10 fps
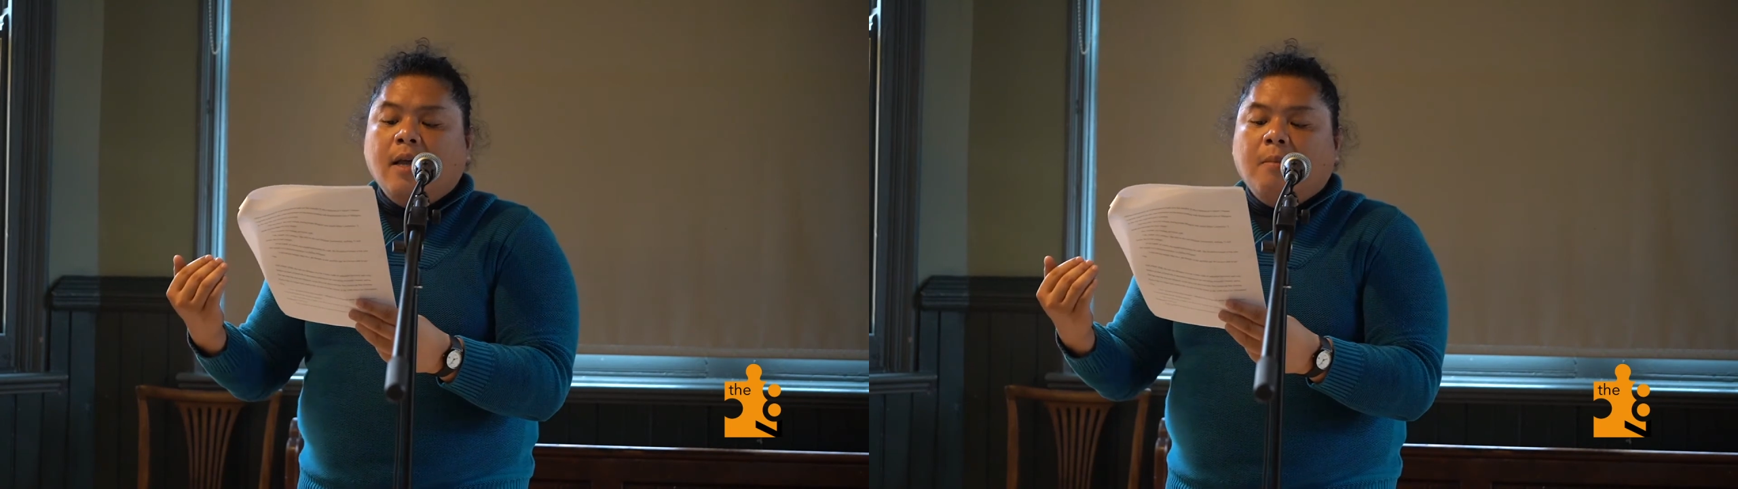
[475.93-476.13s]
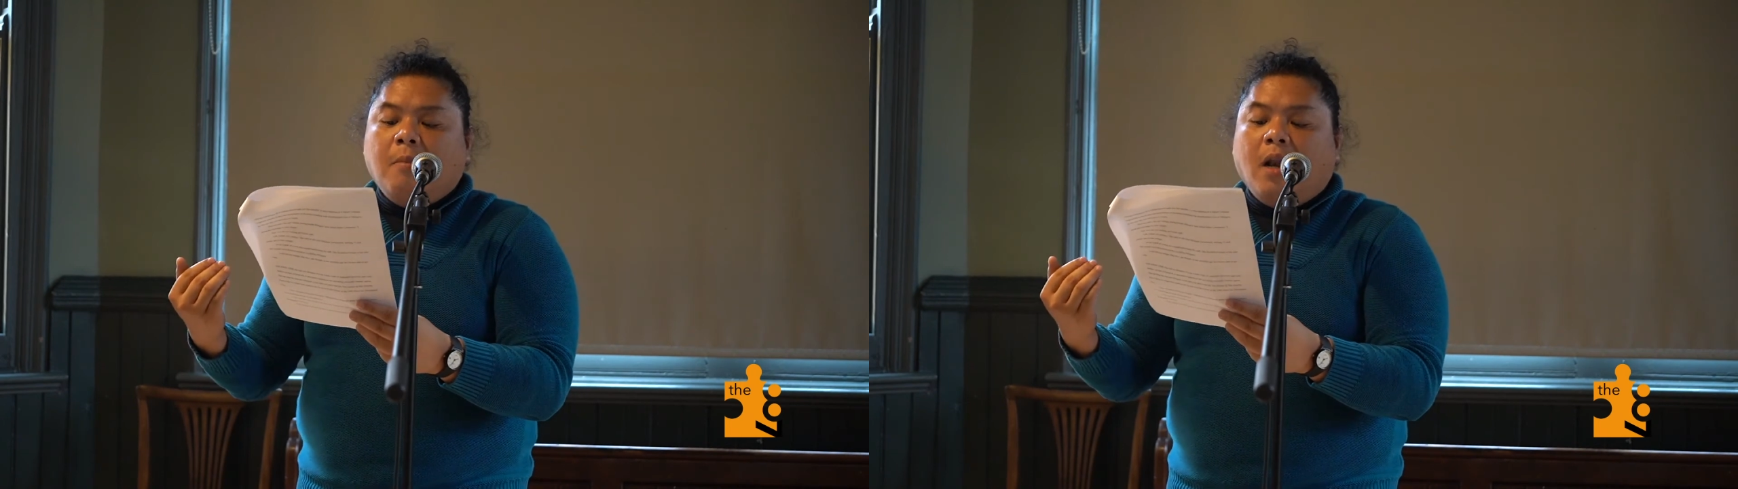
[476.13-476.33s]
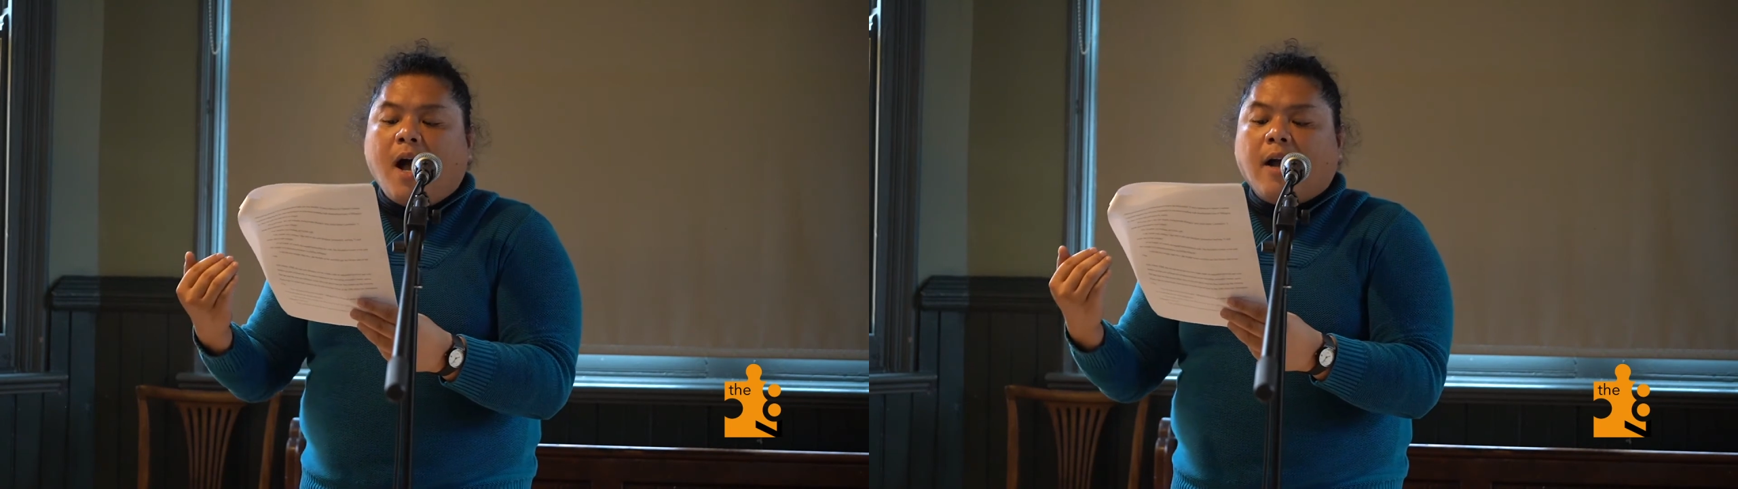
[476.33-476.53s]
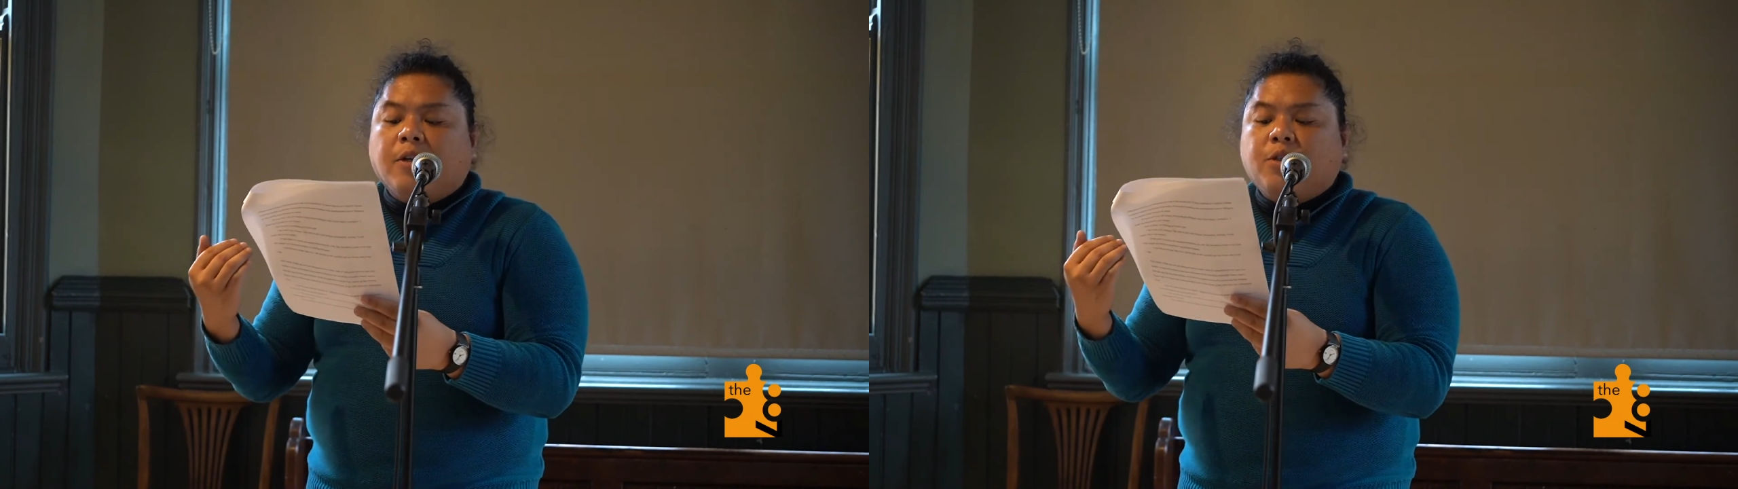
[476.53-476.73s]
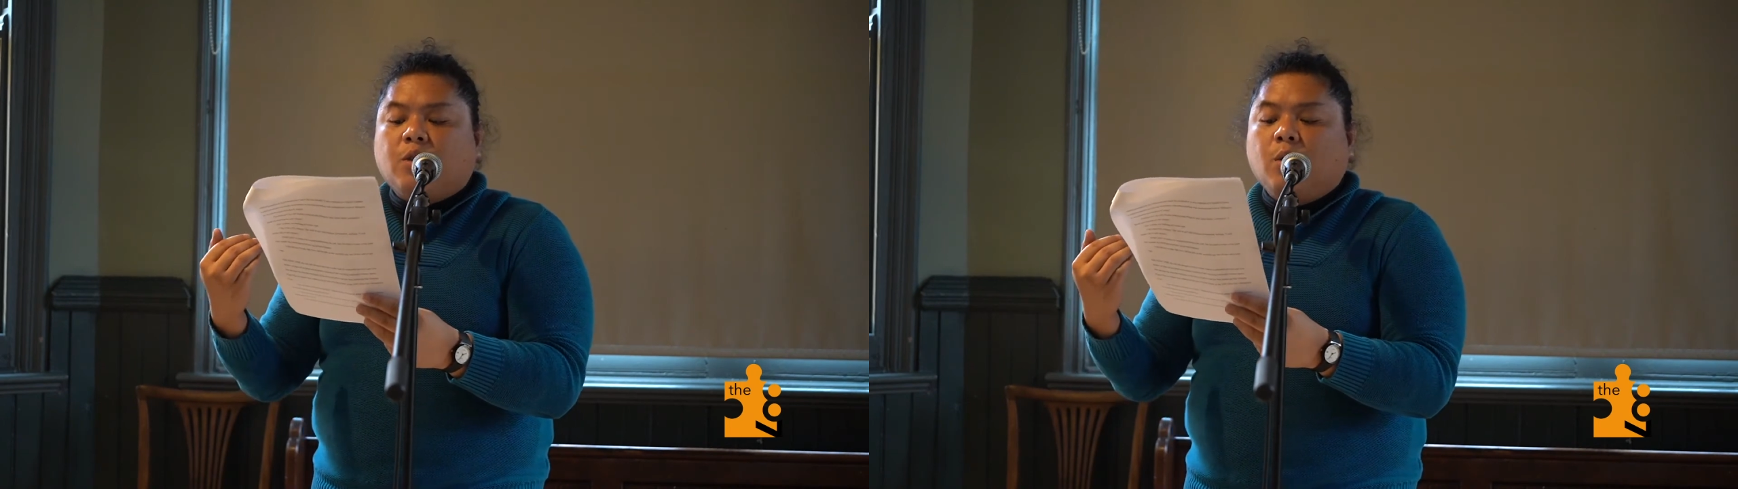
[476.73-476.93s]

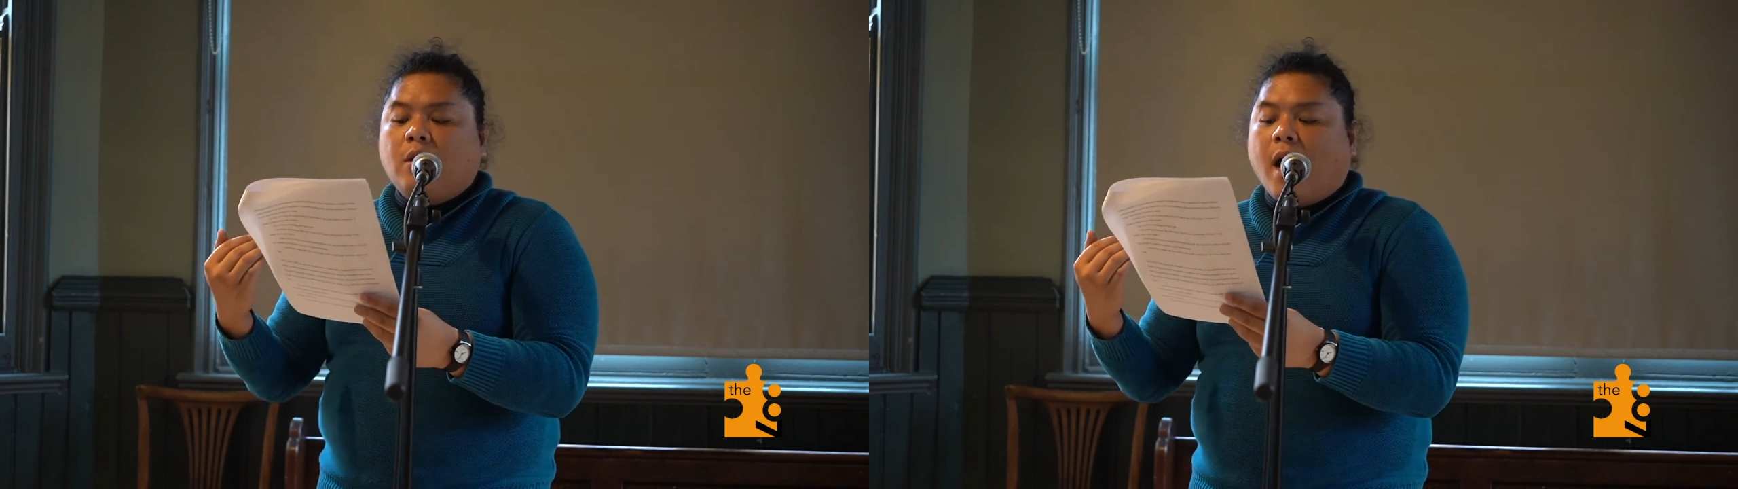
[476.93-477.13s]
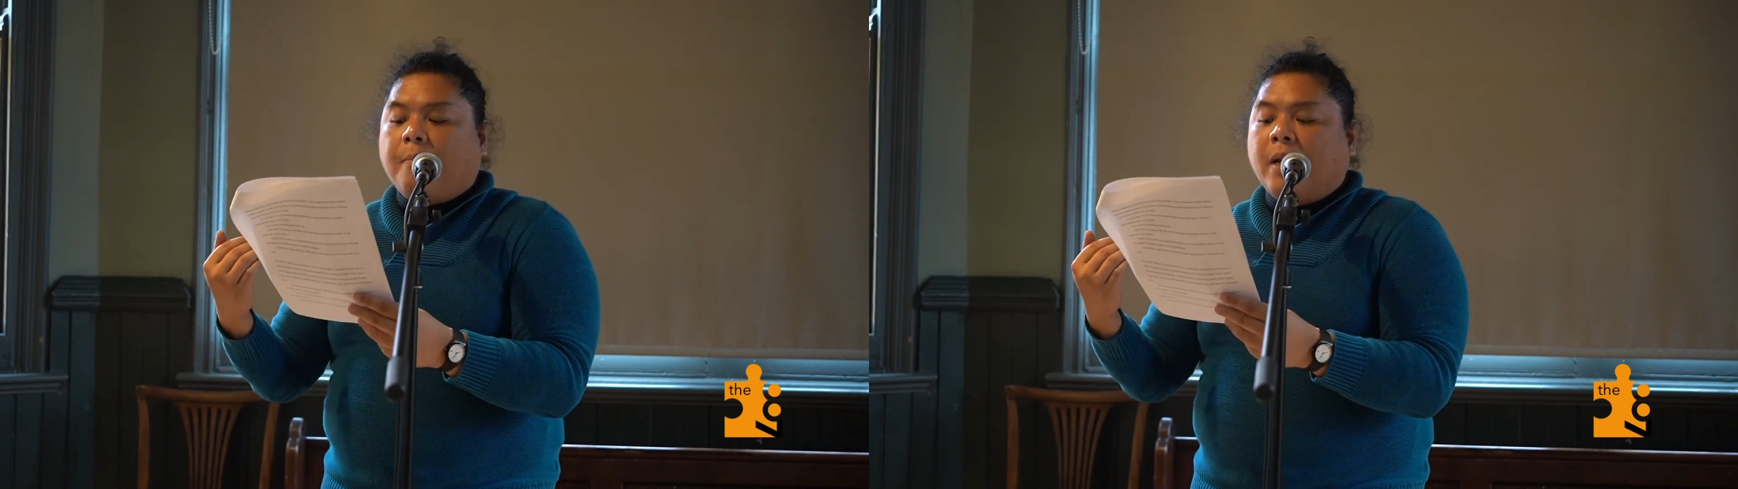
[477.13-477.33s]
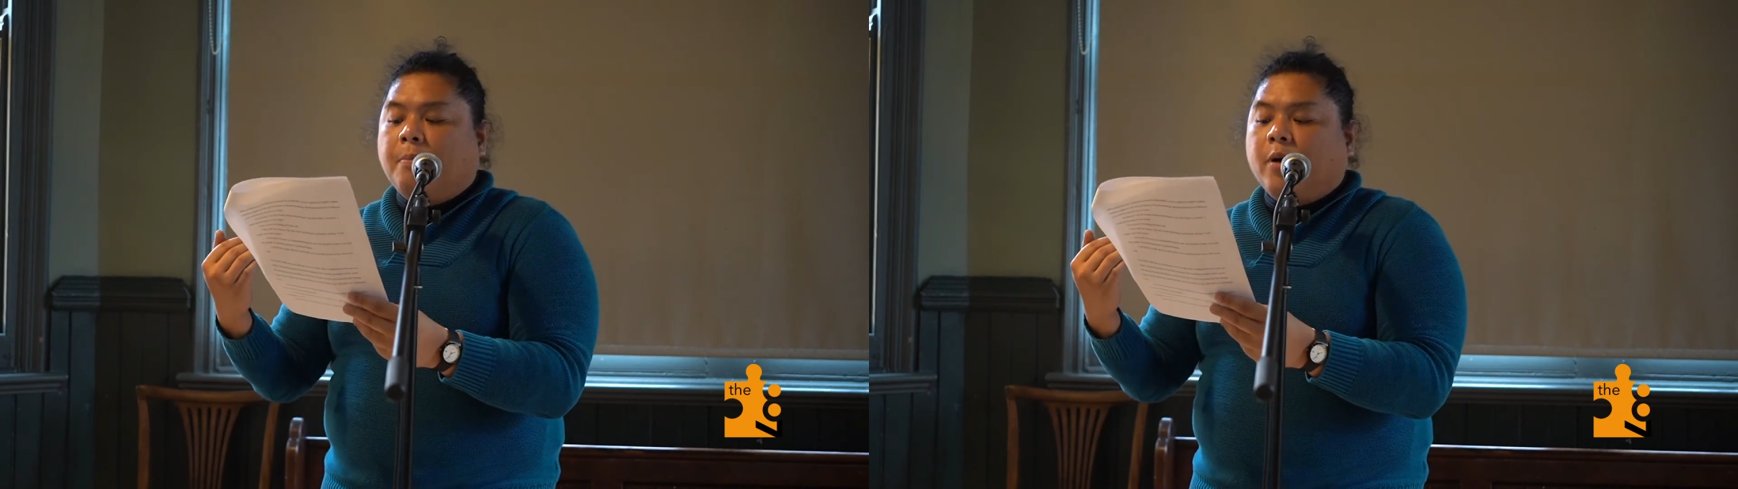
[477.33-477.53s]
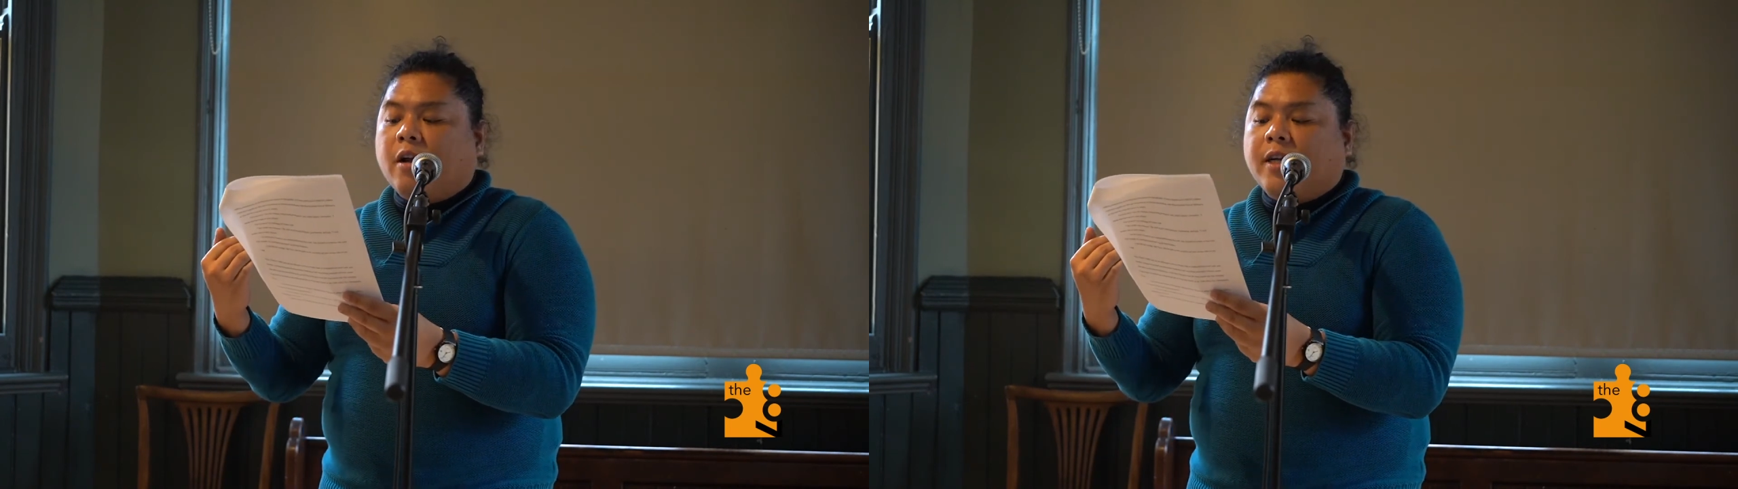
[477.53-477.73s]
Milagros stood up and put